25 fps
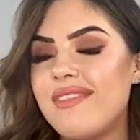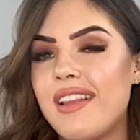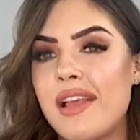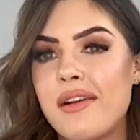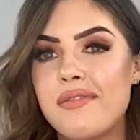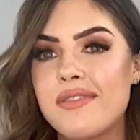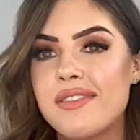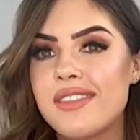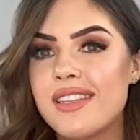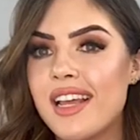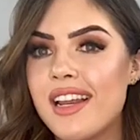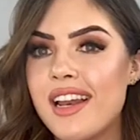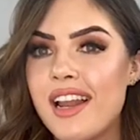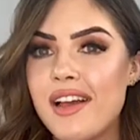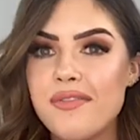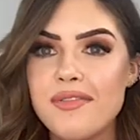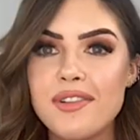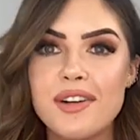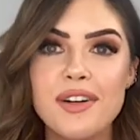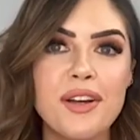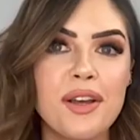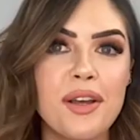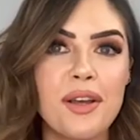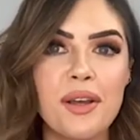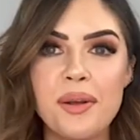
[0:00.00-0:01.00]
never say
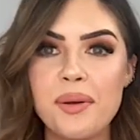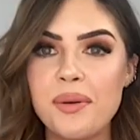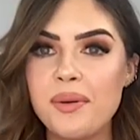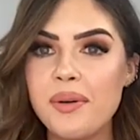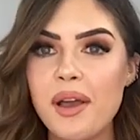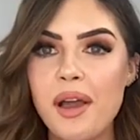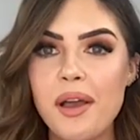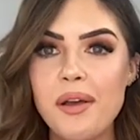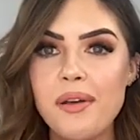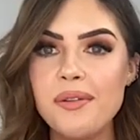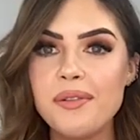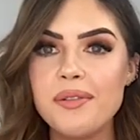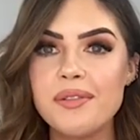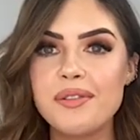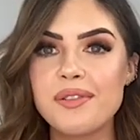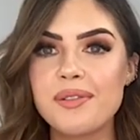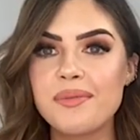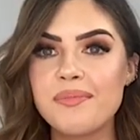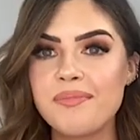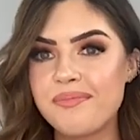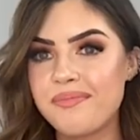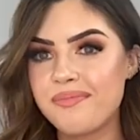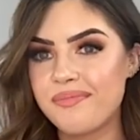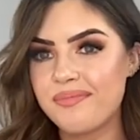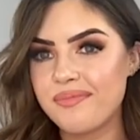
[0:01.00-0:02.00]
never, who knows.